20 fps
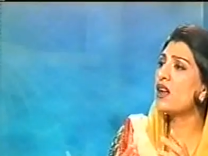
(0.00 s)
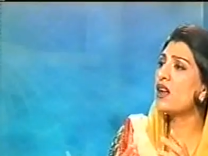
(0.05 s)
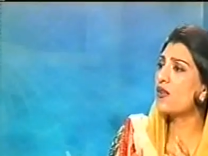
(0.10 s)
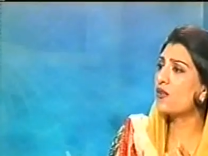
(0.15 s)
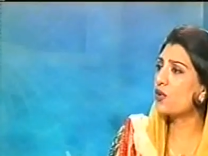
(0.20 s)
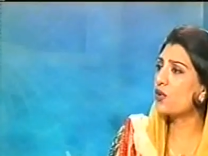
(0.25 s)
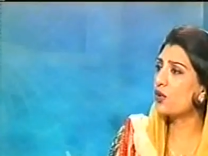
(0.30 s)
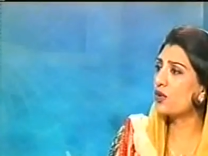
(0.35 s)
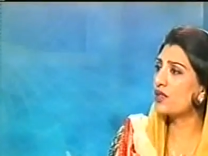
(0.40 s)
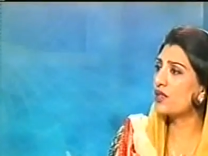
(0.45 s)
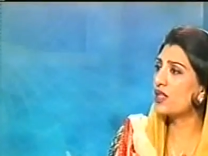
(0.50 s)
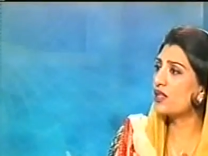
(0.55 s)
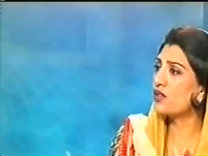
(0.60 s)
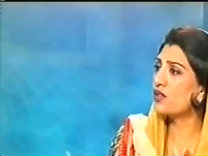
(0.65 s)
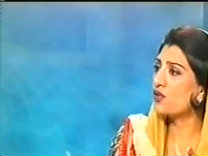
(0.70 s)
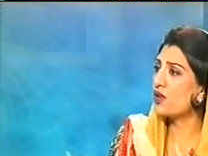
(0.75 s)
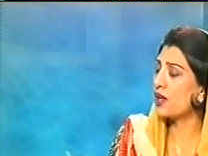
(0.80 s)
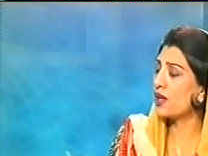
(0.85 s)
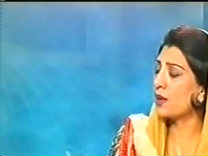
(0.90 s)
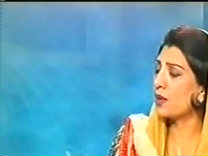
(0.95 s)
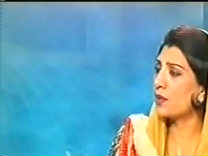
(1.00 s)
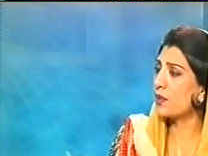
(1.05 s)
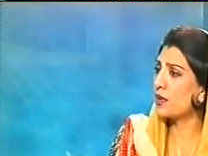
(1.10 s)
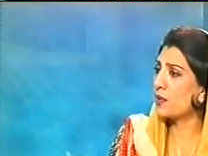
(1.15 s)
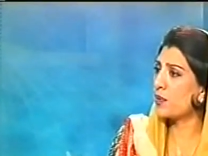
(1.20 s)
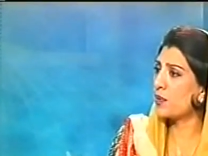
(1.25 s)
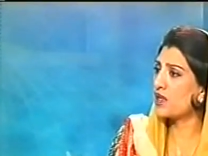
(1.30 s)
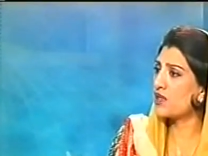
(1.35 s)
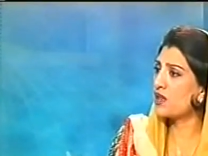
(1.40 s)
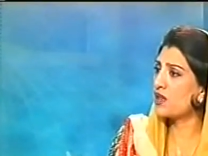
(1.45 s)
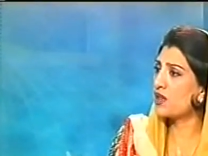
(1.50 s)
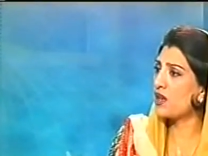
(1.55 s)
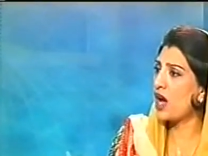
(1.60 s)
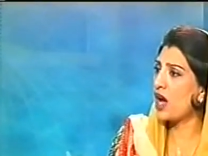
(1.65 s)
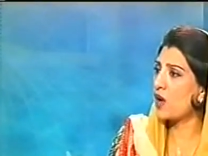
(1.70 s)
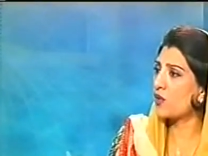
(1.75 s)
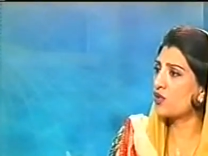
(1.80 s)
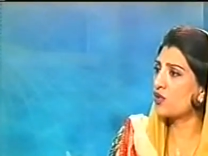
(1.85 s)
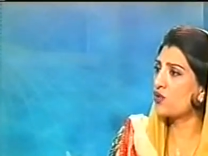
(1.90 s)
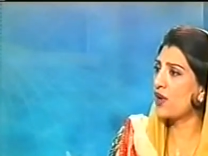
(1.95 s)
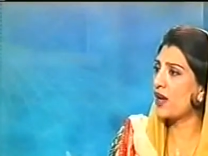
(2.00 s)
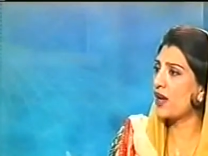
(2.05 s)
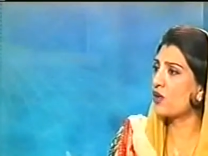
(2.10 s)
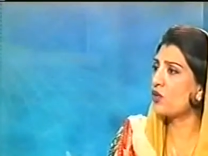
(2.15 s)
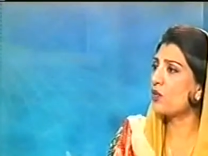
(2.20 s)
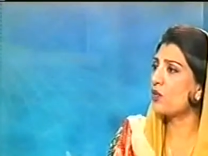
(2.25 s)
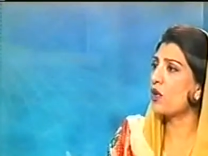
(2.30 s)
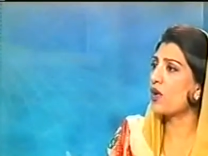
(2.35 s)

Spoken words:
of course in President House drawing room or